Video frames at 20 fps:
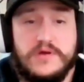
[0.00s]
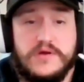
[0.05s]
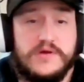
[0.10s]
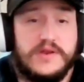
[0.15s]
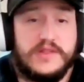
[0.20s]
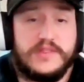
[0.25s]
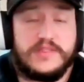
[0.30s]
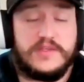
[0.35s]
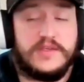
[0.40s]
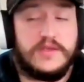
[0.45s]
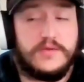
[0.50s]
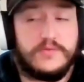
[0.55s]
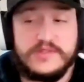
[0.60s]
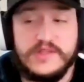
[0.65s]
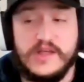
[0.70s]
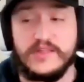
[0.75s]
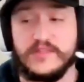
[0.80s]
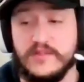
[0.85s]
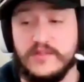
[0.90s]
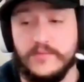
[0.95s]
honestly, he was
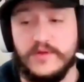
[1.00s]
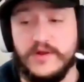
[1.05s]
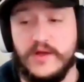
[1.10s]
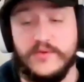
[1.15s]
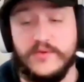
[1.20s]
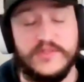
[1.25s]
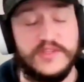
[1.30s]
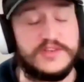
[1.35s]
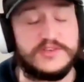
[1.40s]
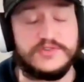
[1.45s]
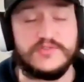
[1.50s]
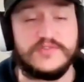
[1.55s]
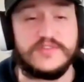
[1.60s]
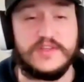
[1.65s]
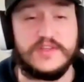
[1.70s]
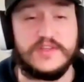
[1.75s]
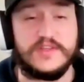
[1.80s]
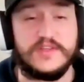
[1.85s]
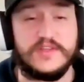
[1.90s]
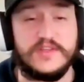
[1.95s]
not someone I was
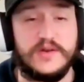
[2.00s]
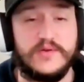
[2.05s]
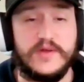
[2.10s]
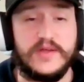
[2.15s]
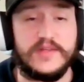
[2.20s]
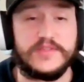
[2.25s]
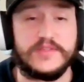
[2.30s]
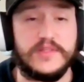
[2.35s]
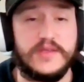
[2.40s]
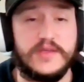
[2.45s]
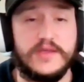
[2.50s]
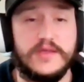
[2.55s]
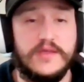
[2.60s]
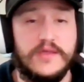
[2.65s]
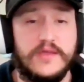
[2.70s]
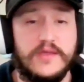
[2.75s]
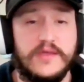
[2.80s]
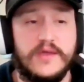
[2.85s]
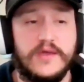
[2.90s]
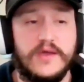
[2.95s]
interested in wrestling.
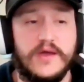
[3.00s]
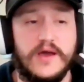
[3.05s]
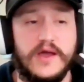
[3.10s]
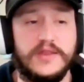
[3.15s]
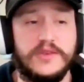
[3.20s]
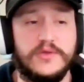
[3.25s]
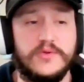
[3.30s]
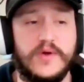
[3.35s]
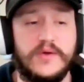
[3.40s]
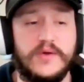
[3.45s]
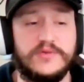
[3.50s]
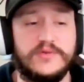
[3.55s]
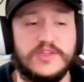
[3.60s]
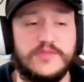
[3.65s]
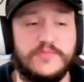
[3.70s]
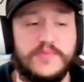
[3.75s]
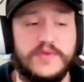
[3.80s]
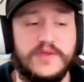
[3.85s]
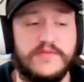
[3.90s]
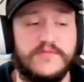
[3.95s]
I knew I would
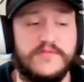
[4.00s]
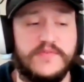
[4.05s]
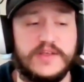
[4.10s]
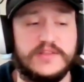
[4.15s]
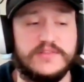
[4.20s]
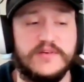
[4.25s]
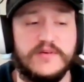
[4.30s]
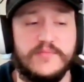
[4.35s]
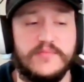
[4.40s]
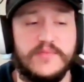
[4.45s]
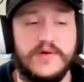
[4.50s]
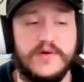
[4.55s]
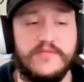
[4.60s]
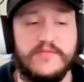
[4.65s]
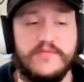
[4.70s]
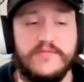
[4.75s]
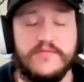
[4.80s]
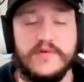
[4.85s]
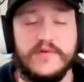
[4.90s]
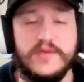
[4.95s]
just be a victim of,
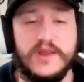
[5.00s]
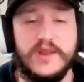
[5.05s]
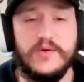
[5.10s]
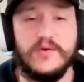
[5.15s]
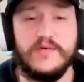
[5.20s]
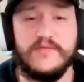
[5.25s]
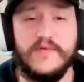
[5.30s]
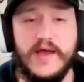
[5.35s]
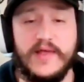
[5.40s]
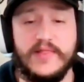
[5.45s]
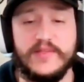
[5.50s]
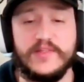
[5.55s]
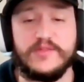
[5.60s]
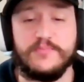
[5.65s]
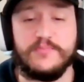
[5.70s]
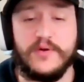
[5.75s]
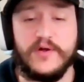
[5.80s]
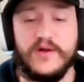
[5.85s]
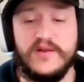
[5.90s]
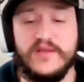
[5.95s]
you know, a violence
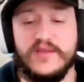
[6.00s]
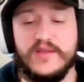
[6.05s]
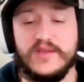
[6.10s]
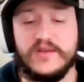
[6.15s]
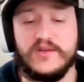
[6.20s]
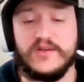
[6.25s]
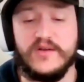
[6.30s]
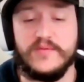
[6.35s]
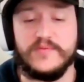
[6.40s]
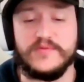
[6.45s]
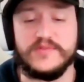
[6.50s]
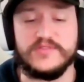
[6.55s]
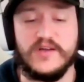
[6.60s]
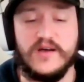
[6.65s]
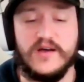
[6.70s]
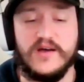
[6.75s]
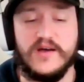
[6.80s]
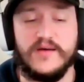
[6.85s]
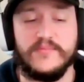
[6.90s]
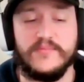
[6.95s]
party, a curb
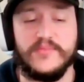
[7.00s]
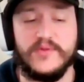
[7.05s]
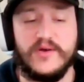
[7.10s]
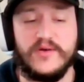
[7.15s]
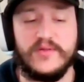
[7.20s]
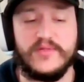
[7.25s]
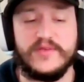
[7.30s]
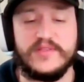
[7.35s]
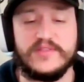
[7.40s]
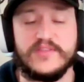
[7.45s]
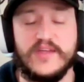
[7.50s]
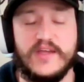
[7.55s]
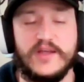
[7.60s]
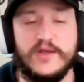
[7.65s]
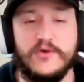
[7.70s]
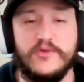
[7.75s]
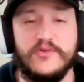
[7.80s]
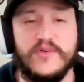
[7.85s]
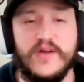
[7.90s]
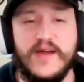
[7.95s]
stomp, gnarly
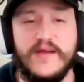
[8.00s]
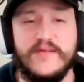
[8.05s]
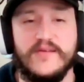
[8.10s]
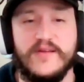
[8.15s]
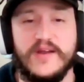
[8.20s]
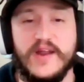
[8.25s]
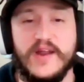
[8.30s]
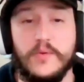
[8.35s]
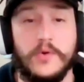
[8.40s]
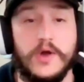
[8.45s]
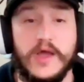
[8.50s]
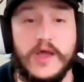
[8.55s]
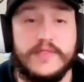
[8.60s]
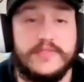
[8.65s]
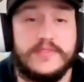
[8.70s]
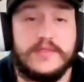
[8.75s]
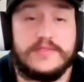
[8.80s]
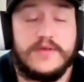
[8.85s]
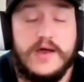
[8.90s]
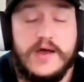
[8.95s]
psycho driver. And I,
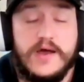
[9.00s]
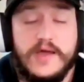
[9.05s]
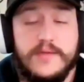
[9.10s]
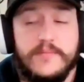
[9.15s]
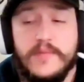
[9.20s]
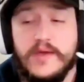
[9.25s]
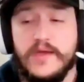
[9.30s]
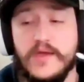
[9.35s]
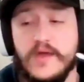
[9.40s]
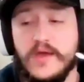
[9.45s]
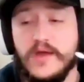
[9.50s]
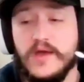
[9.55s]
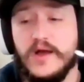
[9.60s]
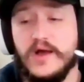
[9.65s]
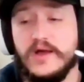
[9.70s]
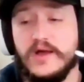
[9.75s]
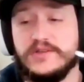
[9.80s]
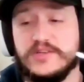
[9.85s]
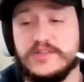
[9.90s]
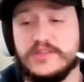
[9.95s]
at the time,
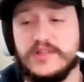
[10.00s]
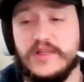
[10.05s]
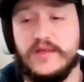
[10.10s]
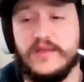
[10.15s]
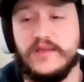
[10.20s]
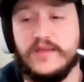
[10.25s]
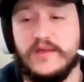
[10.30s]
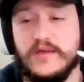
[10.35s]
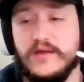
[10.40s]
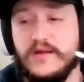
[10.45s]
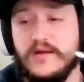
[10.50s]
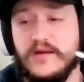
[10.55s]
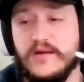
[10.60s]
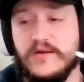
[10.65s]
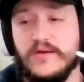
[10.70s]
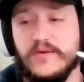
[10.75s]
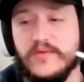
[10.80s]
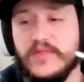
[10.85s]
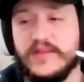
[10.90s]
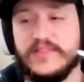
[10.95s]
I was just like, I don't
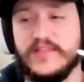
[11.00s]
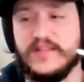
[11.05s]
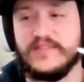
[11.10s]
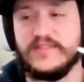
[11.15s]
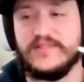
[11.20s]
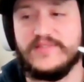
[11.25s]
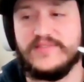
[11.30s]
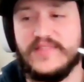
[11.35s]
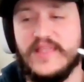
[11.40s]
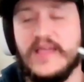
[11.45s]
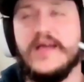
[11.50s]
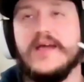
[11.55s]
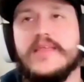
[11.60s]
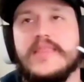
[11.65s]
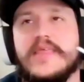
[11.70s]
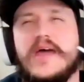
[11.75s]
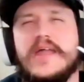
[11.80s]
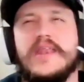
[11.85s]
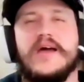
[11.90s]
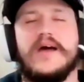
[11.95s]
know, like that's,
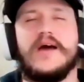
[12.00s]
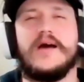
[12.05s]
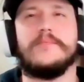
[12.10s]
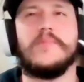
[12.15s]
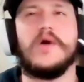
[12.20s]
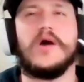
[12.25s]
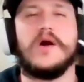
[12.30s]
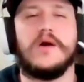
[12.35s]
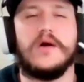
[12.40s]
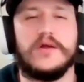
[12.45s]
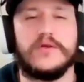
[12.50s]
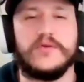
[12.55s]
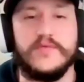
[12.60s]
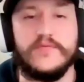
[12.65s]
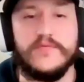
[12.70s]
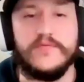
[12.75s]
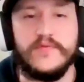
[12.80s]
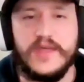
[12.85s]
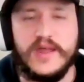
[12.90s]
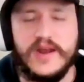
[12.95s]
that I'm not hungry
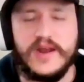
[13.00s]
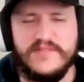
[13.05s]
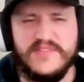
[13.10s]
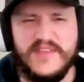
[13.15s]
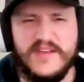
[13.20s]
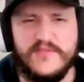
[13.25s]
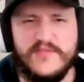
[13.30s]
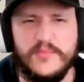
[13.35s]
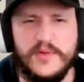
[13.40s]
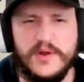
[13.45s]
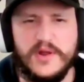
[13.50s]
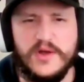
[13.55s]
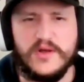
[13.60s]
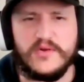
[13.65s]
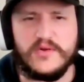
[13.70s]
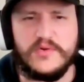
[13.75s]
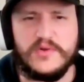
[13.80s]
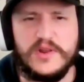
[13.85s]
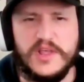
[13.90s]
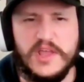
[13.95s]
for that. I've never been
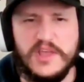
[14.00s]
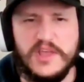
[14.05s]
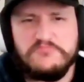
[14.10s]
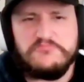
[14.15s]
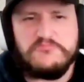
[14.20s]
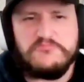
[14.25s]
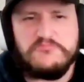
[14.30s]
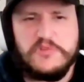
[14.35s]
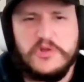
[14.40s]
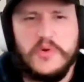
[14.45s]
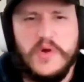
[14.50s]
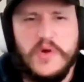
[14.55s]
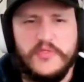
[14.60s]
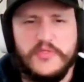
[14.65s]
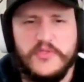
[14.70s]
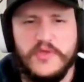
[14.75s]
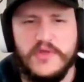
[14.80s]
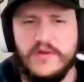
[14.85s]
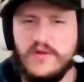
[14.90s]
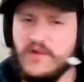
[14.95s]
hungry to get to go
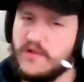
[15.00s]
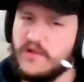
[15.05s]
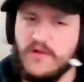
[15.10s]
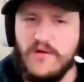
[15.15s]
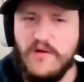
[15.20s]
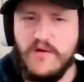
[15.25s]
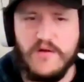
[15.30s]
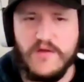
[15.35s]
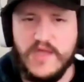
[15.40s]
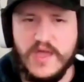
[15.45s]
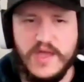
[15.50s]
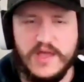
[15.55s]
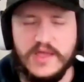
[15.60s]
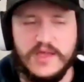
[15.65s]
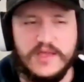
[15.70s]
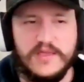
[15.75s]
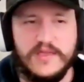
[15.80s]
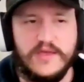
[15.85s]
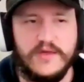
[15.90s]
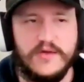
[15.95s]
out there and like, oh yeah,
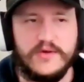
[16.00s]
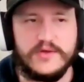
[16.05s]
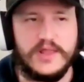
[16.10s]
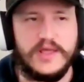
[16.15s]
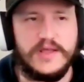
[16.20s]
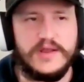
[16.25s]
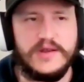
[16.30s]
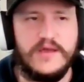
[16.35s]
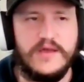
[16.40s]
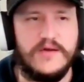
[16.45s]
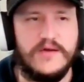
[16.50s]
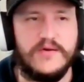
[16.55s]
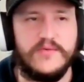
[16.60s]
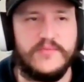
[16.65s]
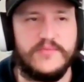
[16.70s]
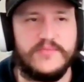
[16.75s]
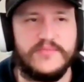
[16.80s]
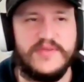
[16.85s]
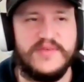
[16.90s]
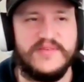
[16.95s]
get killed. Like,
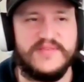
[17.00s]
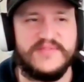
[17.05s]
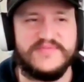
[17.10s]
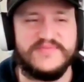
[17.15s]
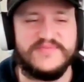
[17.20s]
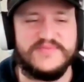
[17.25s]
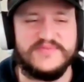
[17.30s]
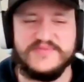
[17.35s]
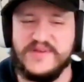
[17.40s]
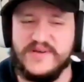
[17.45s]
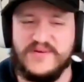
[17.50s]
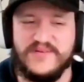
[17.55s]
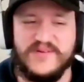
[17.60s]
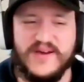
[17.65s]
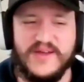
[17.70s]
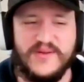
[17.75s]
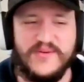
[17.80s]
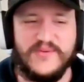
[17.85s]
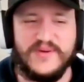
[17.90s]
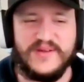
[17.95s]
no, no,
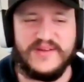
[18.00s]
I don't